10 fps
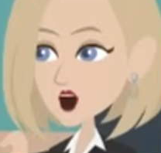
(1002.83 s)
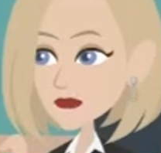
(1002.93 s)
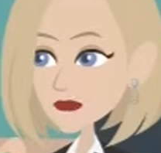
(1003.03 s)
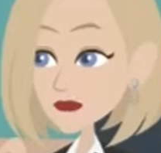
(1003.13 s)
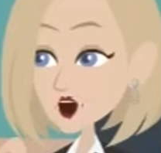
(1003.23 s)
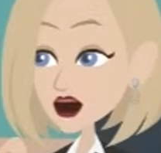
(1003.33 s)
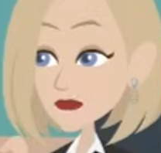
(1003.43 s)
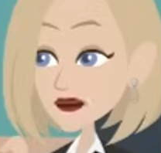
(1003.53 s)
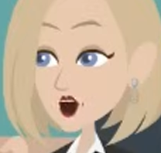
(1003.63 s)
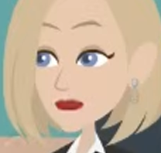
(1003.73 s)
we use
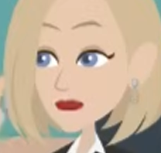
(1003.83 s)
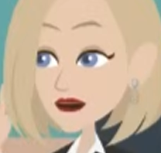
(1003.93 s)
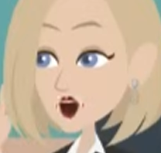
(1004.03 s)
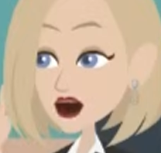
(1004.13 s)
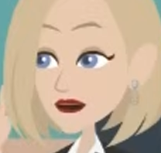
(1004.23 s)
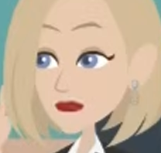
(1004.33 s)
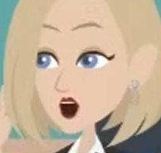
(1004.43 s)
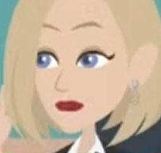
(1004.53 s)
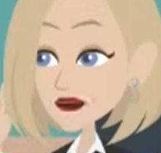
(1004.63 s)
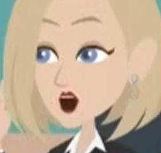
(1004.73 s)
does not or
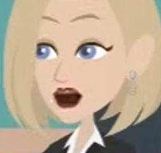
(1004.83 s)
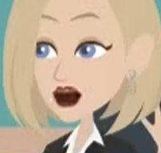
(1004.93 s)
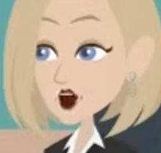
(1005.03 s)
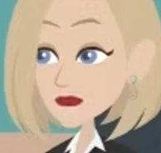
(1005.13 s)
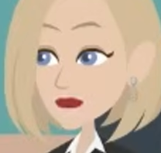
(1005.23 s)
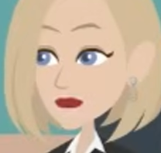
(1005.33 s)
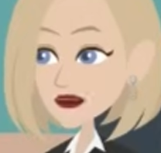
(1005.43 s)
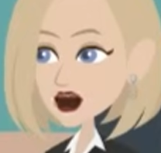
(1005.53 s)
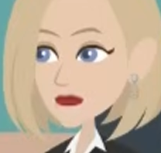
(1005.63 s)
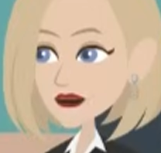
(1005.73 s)
doesn't. So you might
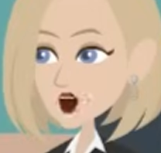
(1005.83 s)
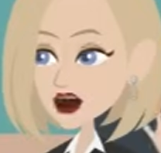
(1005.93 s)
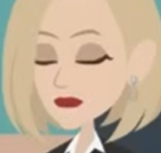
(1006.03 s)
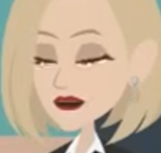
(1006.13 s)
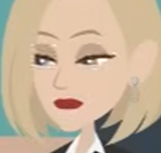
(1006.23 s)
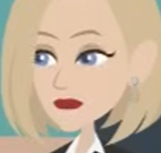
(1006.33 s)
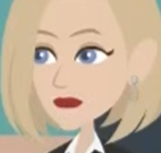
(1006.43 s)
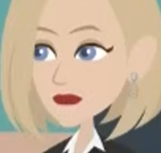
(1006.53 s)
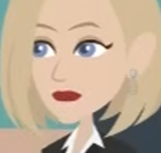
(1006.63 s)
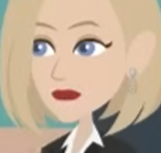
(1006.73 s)
say,
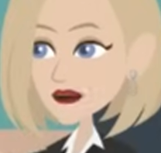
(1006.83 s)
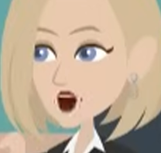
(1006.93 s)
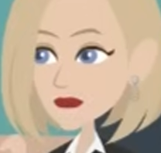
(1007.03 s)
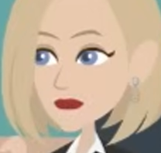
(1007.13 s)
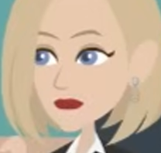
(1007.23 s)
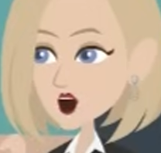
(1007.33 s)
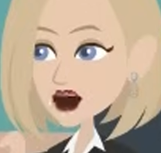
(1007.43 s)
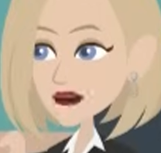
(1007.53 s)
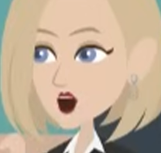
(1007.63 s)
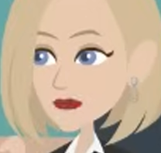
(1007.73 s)
I don't like
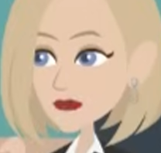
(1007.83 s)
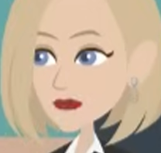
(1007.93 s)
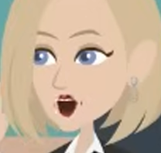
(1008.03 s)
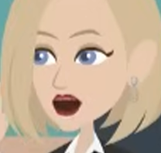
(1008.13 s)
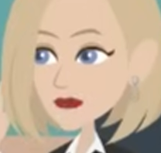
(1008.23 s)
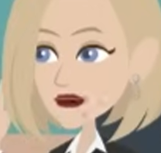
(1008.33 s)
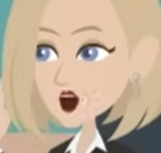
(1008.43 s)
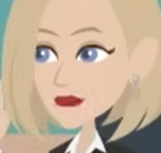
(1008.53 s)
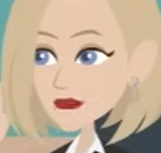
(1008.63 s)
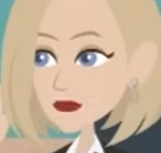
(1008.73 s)
spinach, or she doesn't
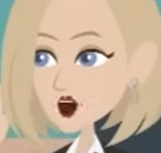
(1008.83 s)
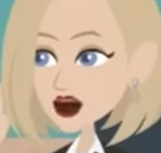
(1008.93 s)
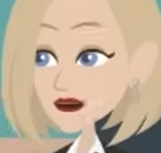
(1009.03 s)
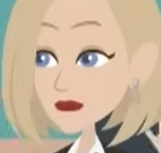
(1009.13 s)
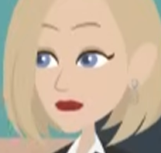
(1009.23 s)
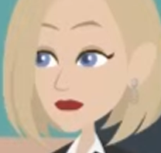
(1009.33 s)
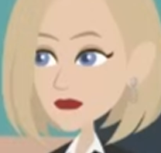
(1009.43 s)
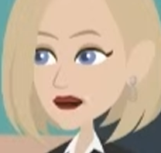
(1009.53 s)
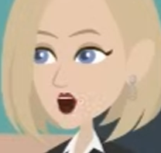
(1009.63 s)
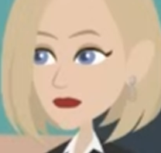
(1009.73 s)
watch TV.
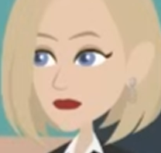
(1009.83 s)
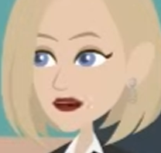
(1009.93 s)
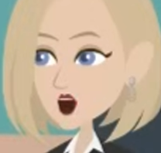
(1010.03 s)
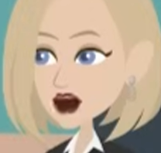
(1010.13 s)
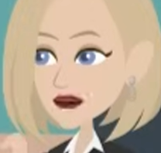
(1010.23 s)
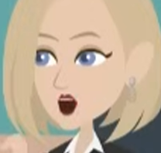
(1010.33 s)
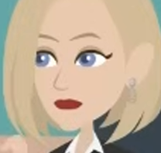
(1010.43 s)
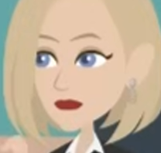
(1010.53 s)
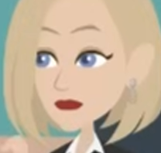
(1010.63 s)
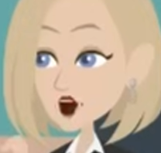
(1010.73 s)
In the past
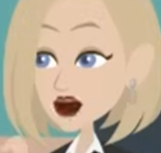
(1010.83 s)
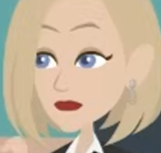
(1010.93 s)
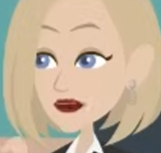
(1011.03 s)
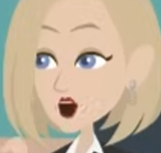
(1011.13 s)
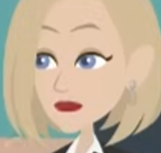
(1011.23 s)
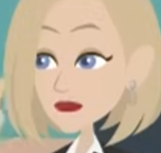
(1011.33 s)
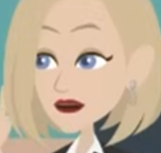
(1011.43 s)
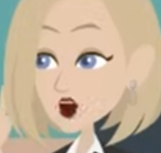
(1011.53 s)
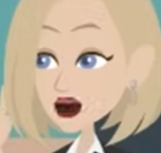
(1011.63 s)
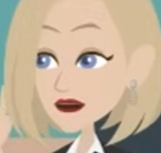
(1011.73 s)
tense, we
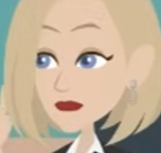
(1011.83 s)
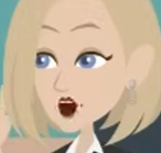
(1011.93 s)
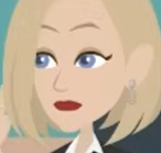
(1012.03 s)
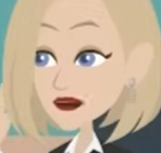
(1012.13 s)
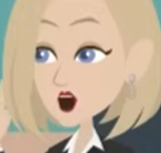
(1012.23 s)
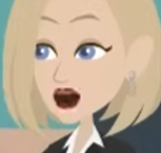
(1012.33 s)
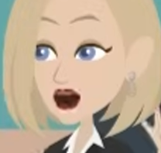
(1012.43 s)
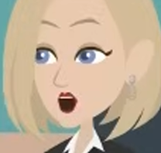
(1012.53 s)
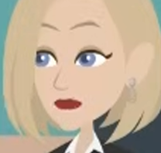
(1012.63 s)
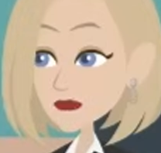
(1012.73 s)
use did not or
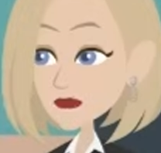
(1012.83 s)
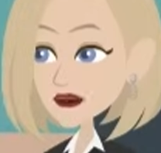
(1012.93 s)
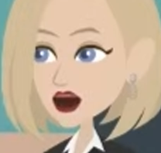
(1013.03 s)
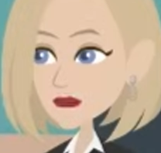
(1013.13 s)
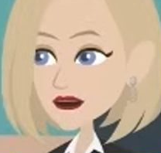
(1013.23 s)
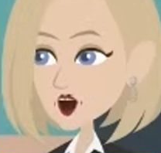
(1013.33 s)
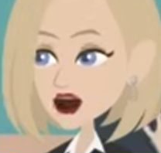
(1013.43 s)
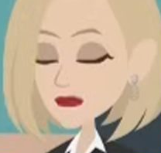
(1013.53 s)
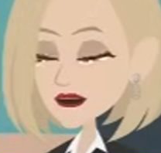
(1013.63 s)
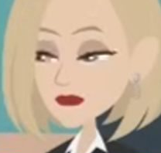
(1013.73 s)
didn't, as in,
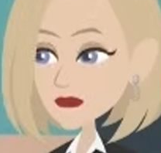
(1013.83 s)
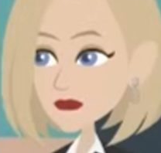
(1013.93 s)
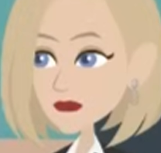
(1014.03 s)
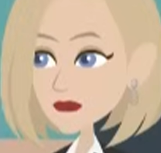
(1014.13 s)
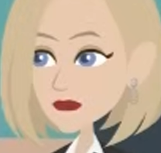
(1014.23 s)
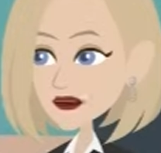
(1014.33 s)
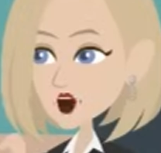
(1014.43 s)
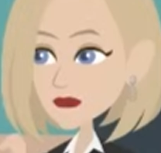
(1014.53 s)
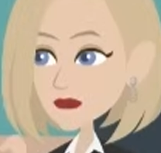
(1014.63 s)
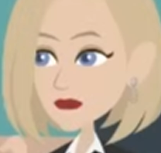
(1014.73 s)
they didn't
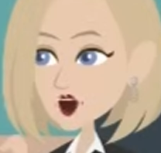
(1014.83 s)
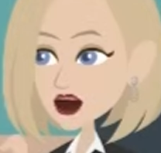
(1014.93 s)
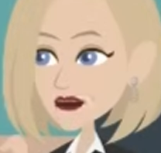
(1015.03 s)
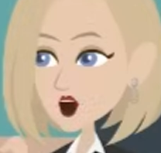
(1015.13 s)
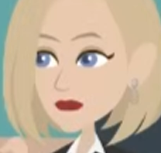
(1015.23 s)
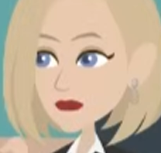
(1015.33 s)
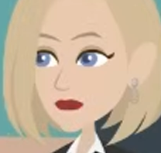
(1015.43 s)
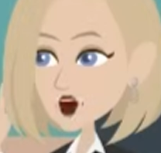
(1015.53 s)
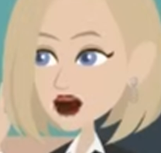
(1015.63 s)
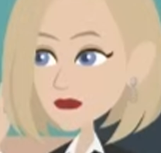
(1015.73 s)
finish their
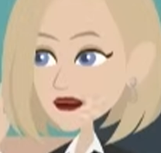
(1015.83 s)
homework.